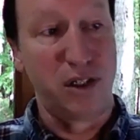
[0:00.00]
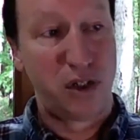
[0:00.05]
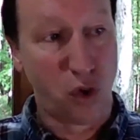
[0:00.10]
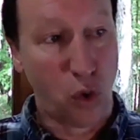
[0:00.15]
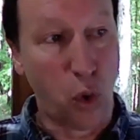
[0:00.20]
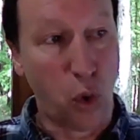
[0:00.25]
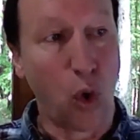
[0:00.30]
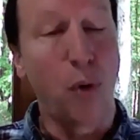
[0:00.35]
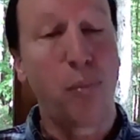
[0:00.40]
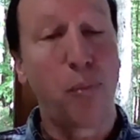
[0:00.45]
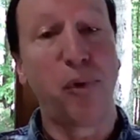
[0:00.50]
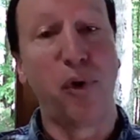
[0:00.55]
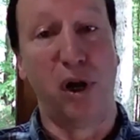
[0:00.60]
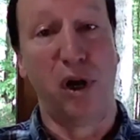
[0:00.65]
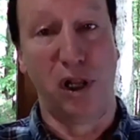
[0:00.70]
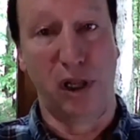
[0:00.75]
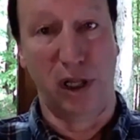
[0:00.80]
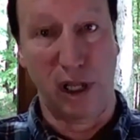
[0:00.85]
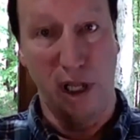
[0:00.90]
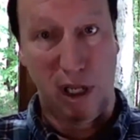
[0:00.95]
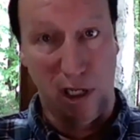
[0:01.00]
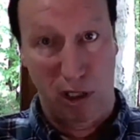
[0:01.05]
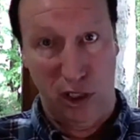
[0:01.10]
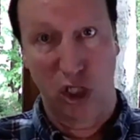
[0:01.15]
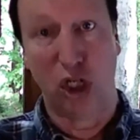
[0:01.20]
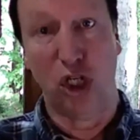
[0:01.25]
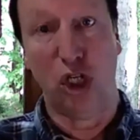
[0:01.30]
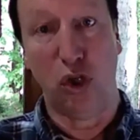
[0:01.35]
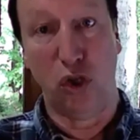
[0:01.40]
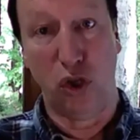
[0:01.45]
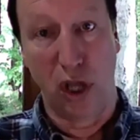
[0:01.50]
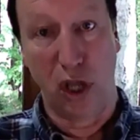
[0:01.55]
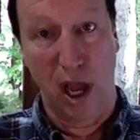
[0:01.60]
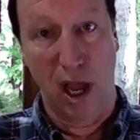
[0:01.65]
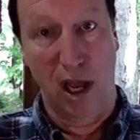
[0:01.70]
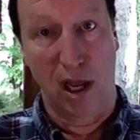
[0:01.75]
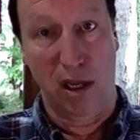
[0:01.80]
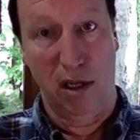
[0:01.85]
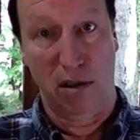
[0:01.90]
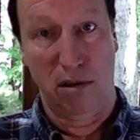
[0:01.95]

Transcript: corporately to do that